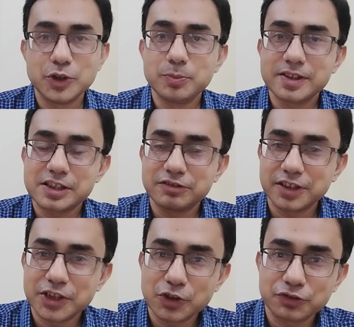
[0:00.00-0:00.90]
You must have
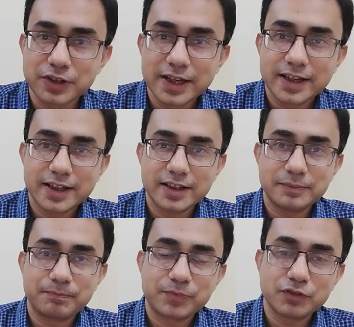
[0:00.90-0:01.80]
heard of
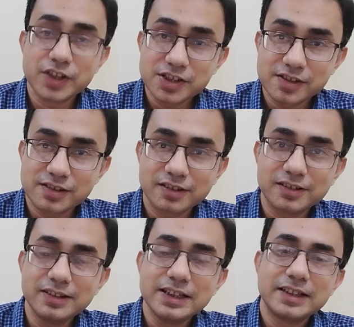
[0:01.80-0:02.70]
a vicious
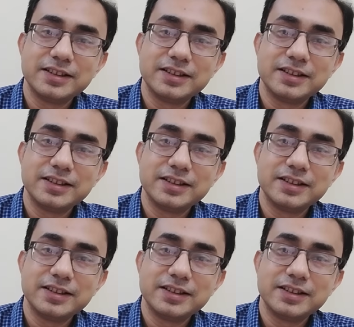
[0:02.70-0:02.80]
circle.